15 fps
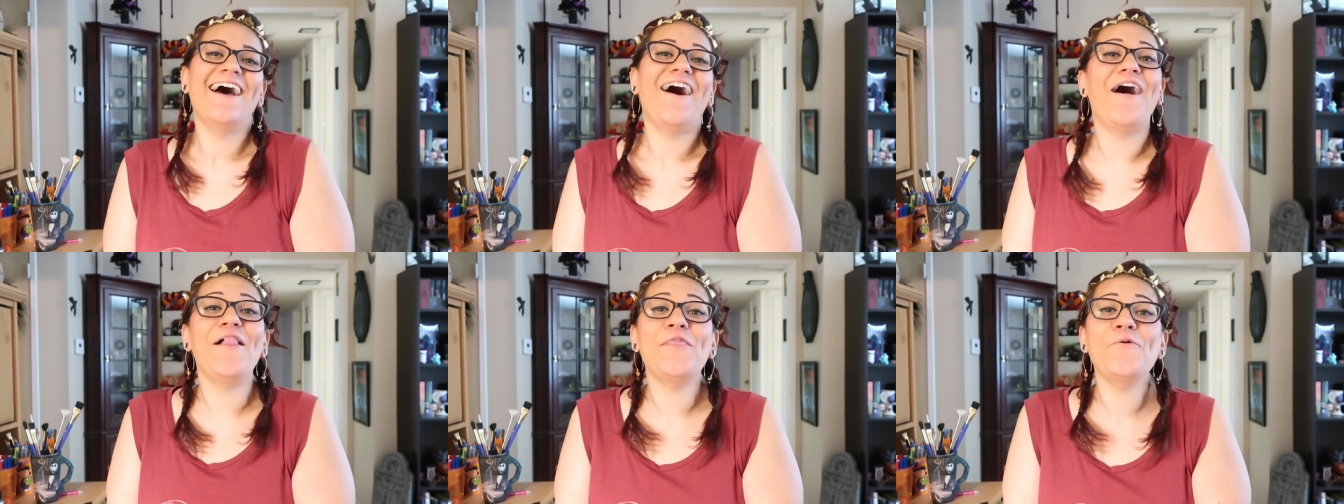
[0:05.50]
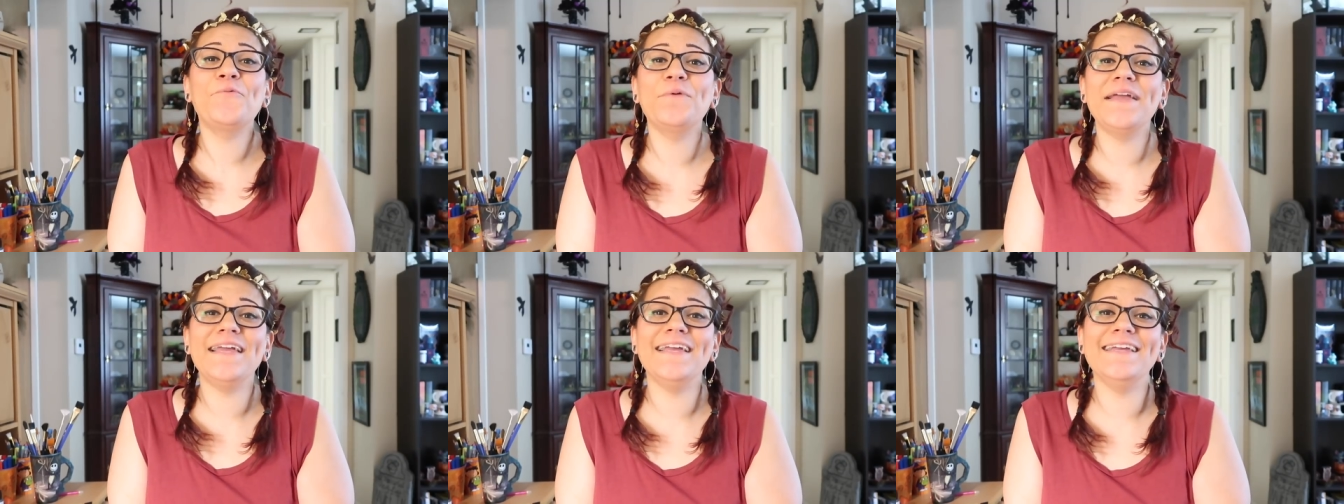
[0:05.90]

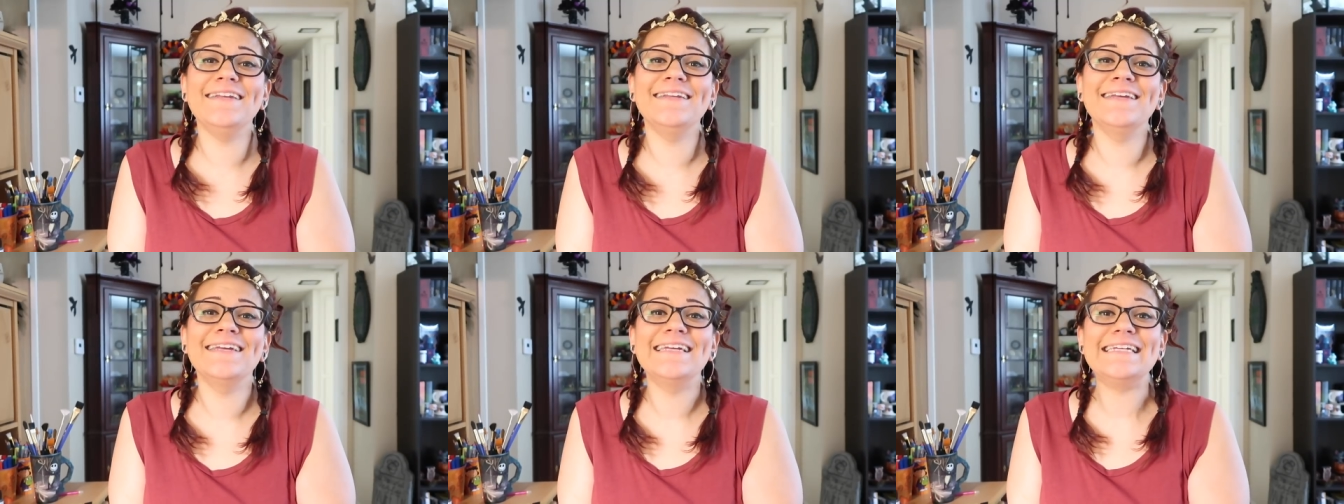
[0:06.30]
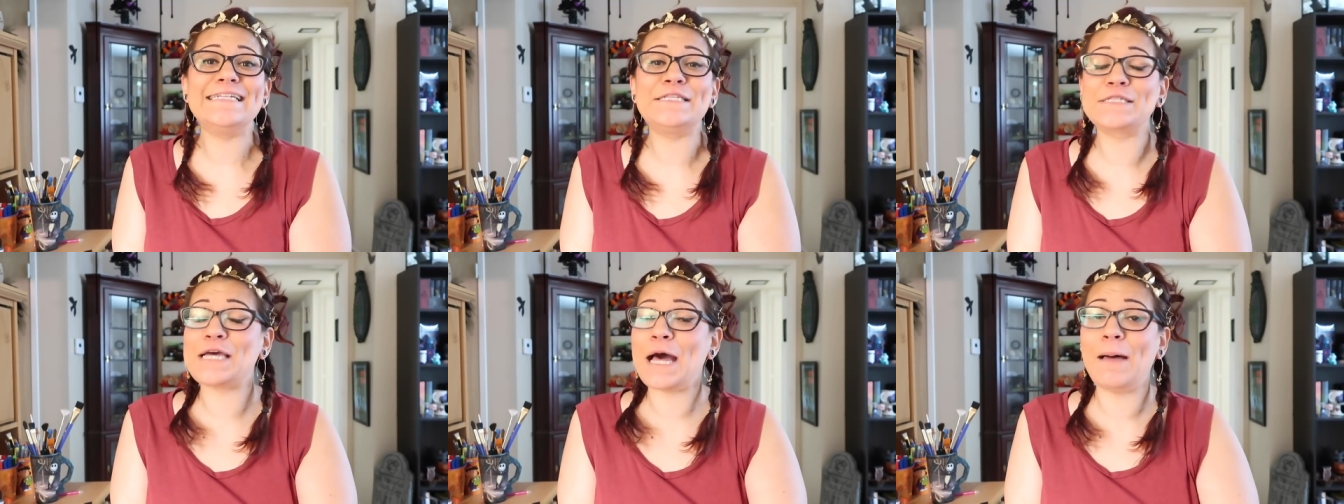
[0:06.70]
Halloween
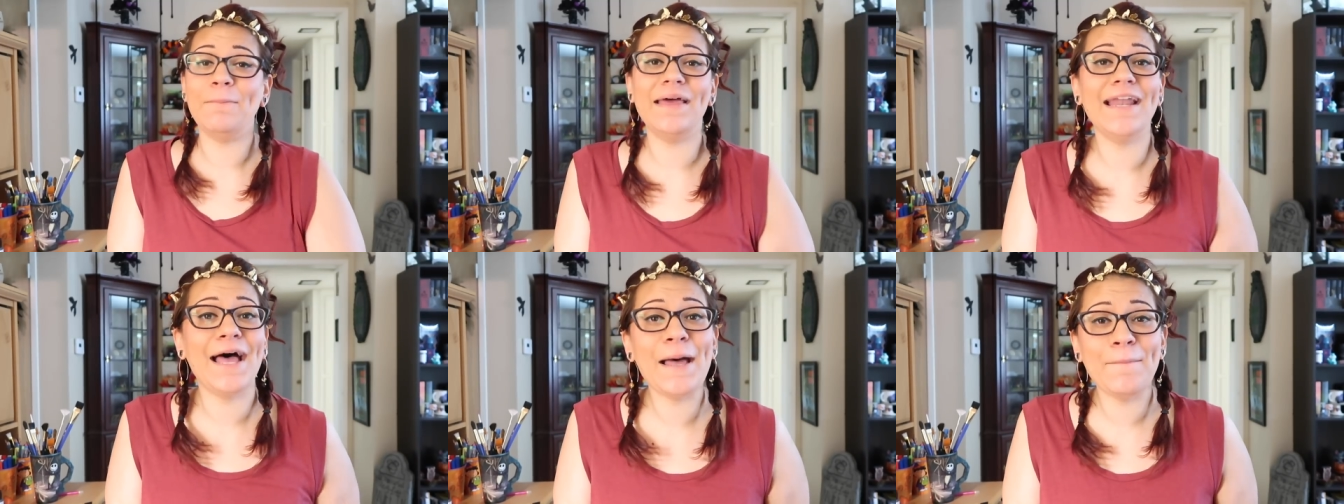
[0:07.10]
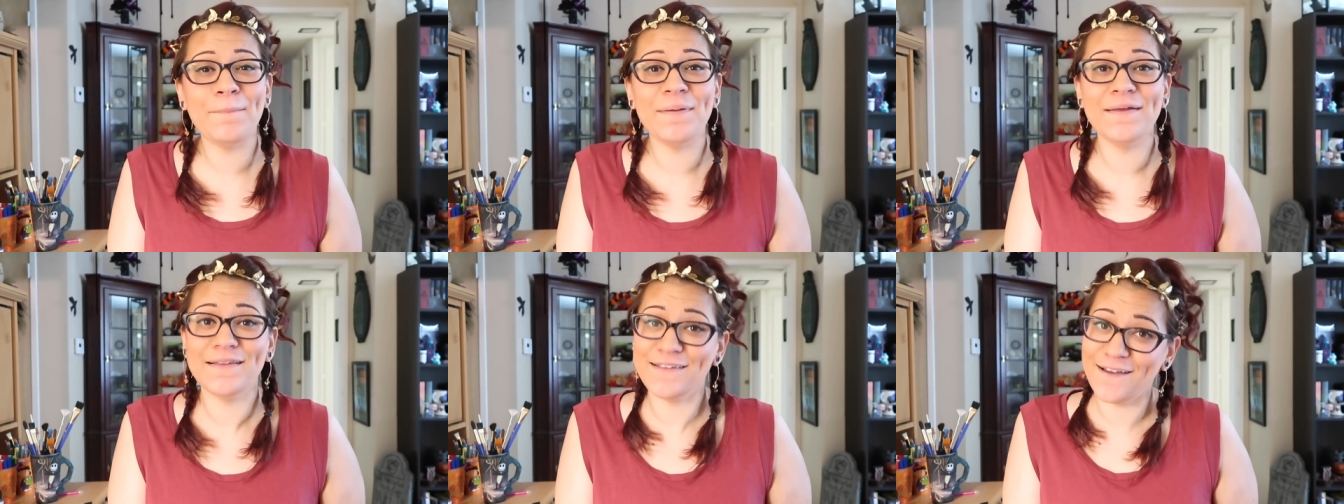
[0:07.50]
is coming up,
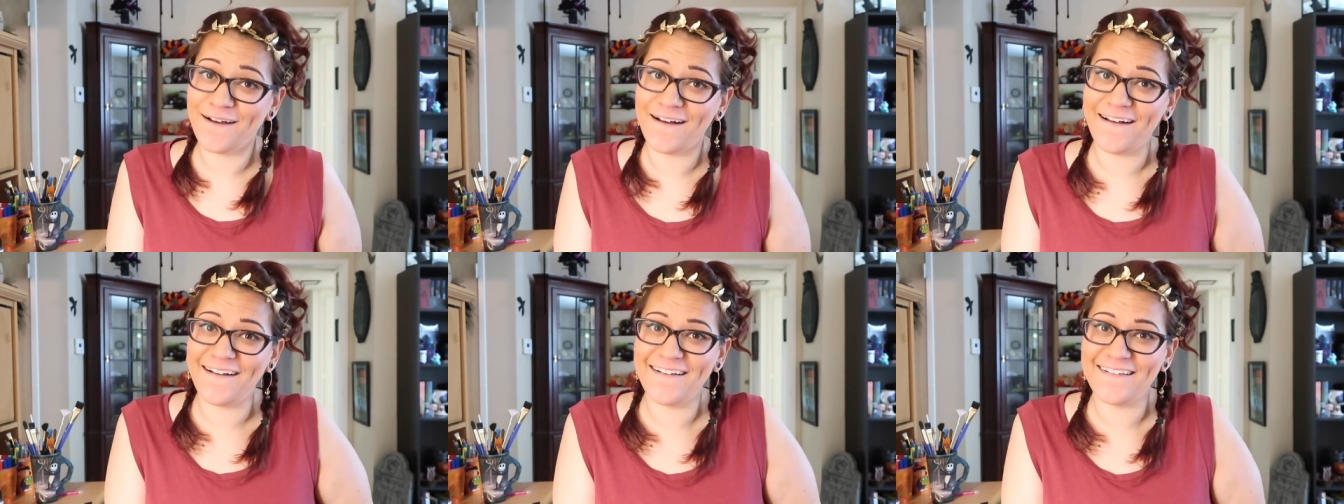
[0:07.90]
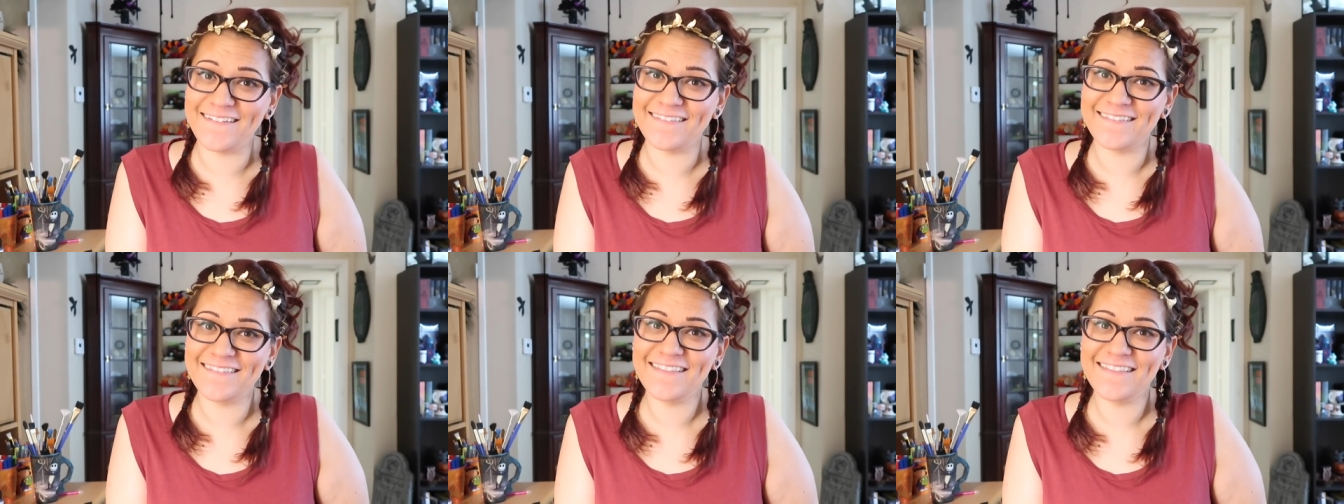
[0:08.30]
y'all.